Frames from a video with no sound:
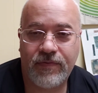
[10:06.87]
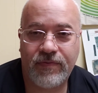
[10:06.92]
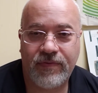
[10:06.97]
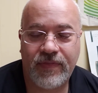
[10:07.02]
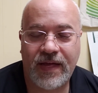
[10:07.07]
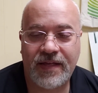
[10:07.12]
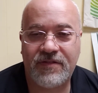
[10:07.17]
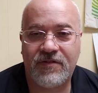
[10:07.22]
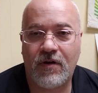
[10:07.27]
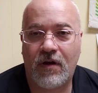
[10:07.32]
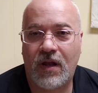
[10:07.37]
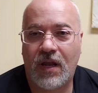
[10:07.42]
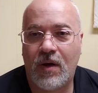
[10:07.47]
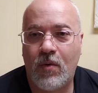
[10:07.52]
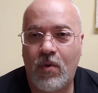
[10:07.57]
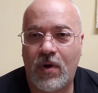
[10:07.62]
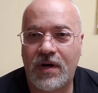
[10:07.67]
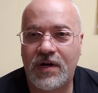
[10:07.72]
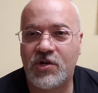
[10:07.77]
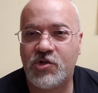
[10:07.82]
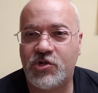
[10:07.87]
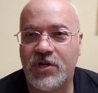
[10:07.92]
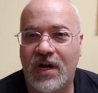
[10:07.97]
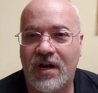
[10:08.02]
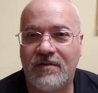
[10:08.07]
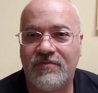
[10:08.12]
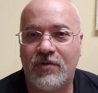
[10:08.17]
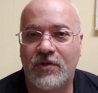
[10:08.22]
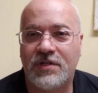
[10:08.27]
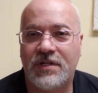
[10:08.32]
that's all I wanted to
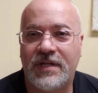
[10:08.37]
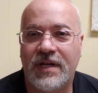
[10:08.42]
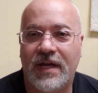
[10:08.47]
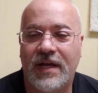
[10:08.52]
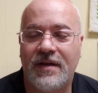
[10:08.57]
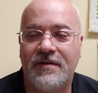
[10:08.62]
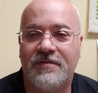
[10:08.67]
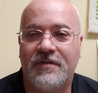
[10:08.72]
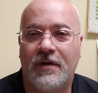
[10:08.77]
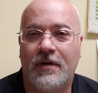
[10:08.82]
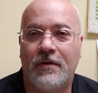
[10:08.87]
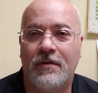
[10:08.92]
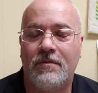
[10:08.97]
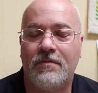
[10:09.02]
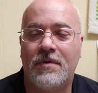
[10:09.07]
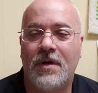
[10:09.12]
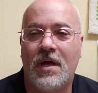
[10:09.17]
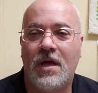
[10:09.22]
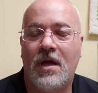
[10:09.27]
share for today. So